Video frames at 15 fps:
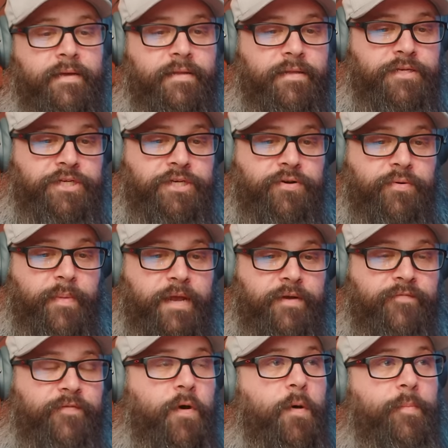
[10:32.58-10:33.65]
the sheer amount
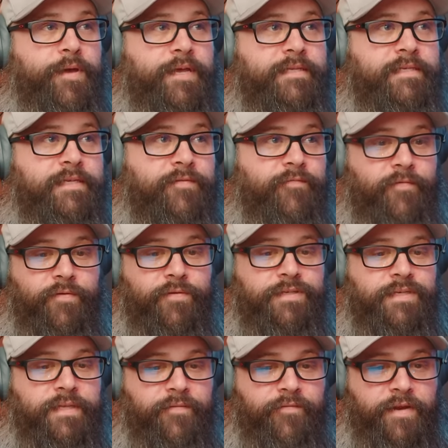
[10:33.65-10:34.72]
of comments and
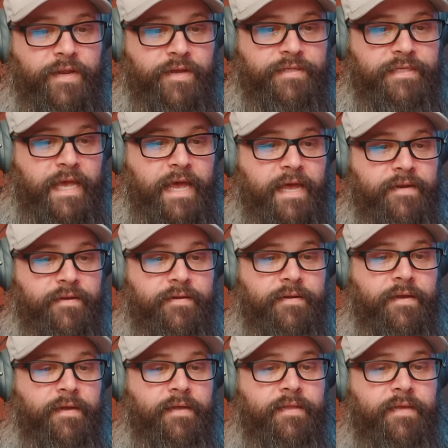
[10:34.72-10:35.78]
views that the videos had and
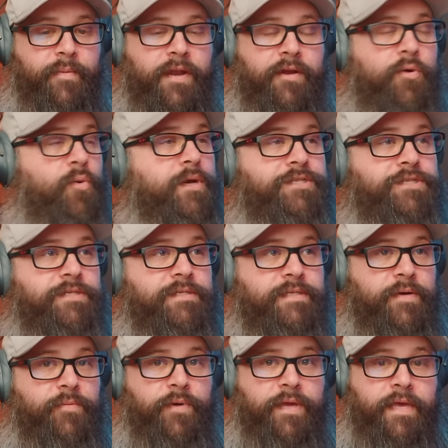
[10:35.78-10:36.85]
the amount of questions
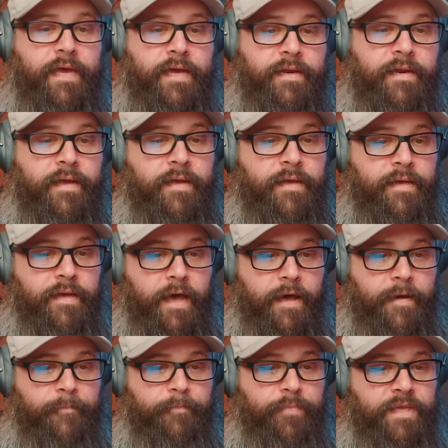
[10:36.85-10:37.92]
that we get.
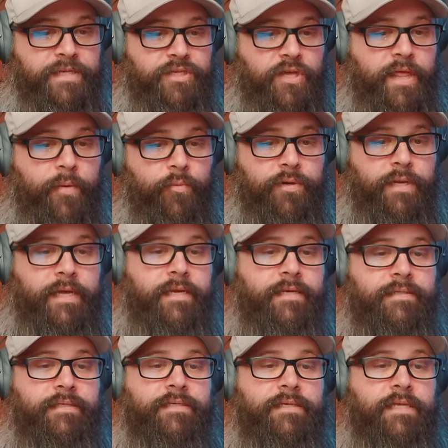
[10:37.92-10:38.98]
Um, so that would lead
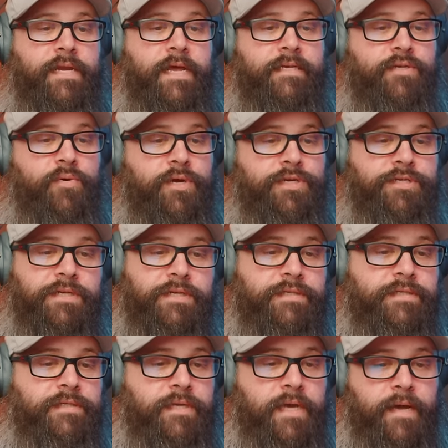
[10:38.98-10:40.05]
us into the next question
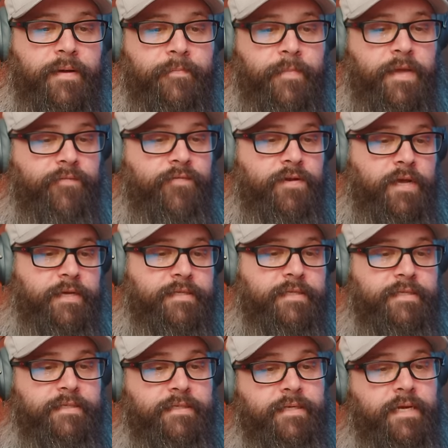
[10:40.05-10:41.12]
is um, if you'd like to
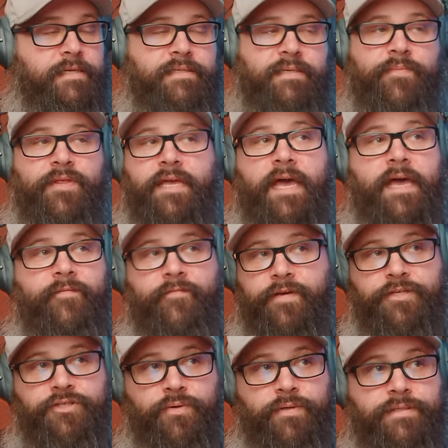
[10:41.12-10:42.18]
discuss some of the
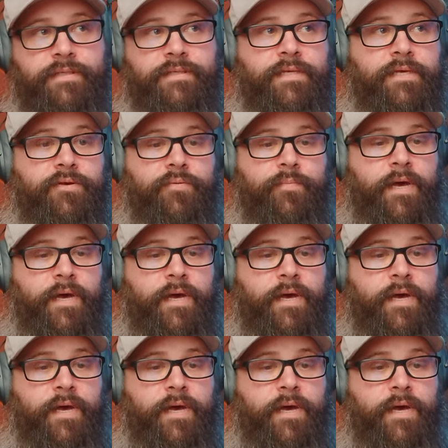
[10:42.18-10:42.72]
AV choices that you